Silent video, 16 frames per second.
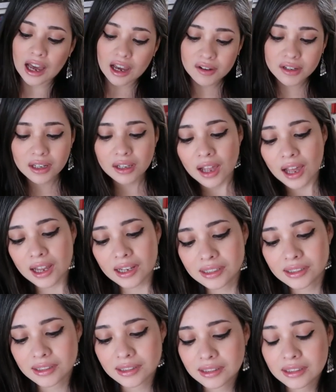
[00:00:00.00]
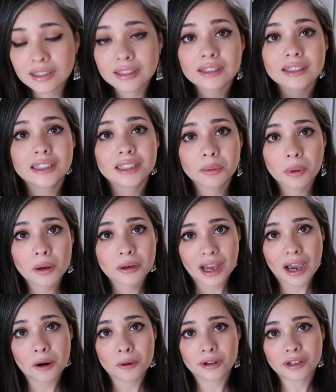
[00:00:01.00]
I have a class in about
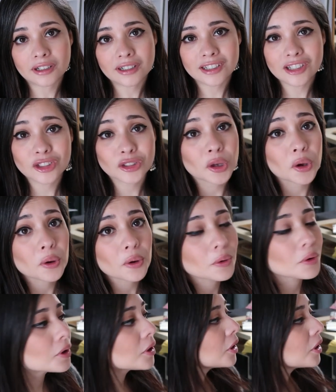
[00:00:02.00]
an hour, so